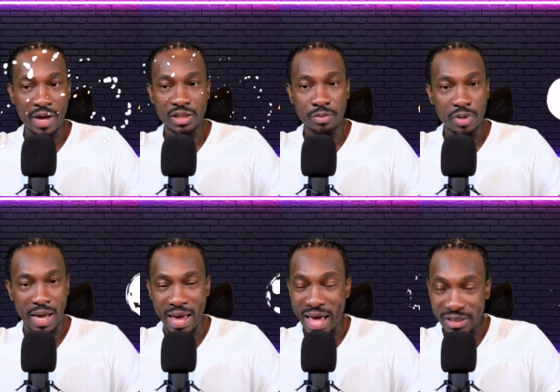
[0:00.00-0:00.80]
some, I
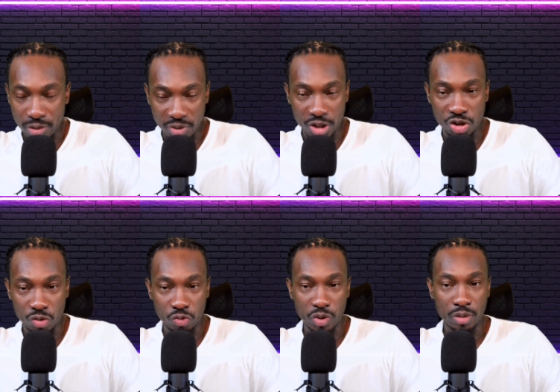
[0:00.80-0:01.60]
had some
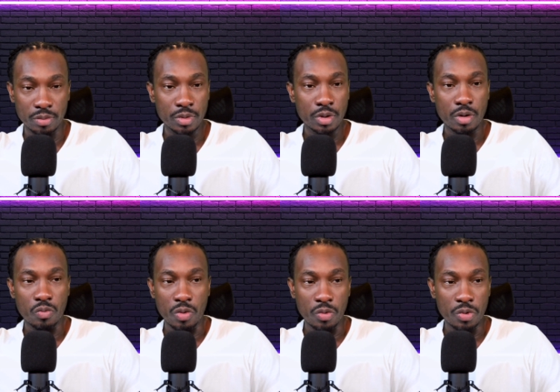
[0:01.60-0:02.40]
issues with them
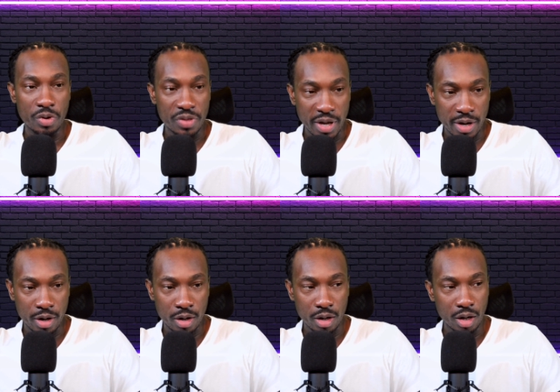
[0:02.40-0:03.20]
when we were
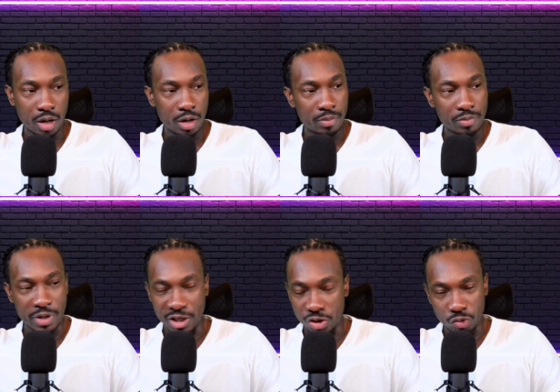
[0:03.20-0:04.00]
there. Um, the
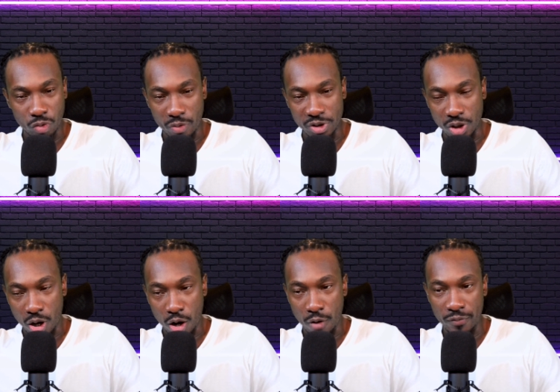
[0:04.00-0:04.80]
issues were
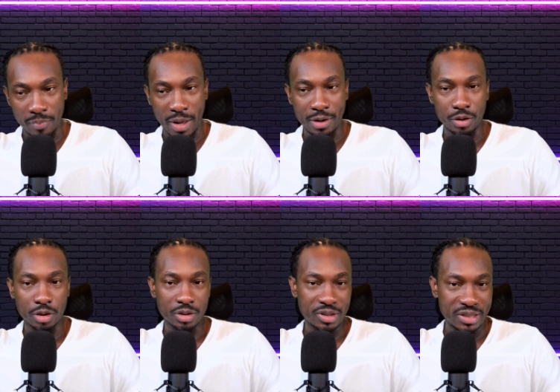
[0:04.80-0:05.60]
resolved. I'm not going to
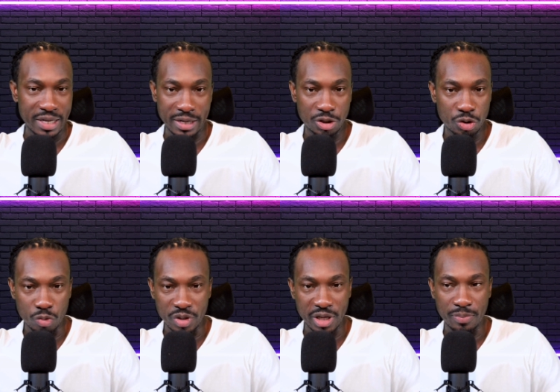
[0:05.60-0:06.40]
dig too
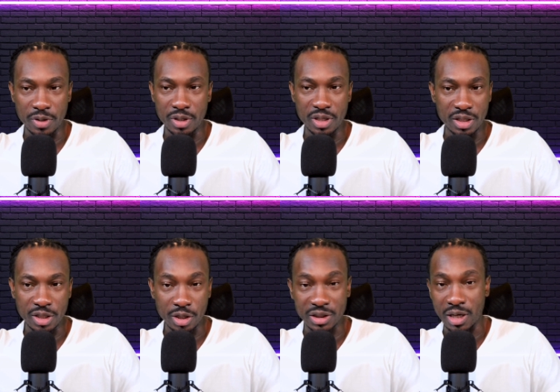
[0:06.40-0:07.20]
deep into
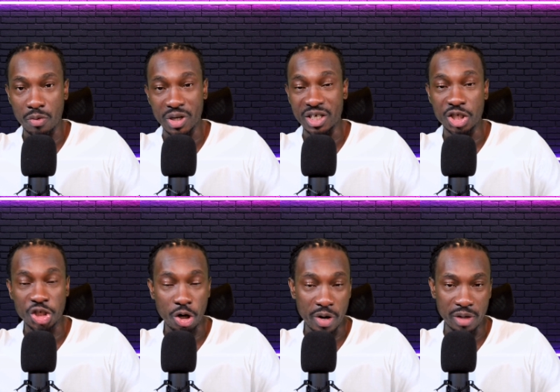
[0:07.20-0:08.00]
details because I don't want to
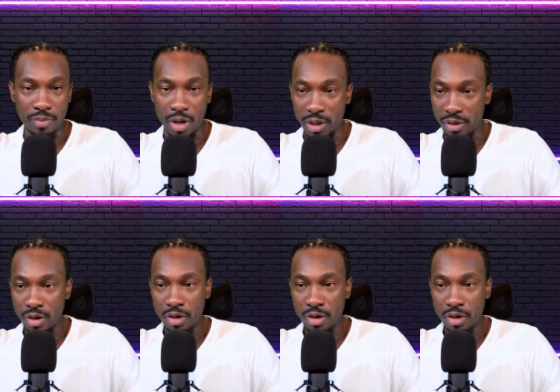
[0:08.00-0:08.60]
deter anybody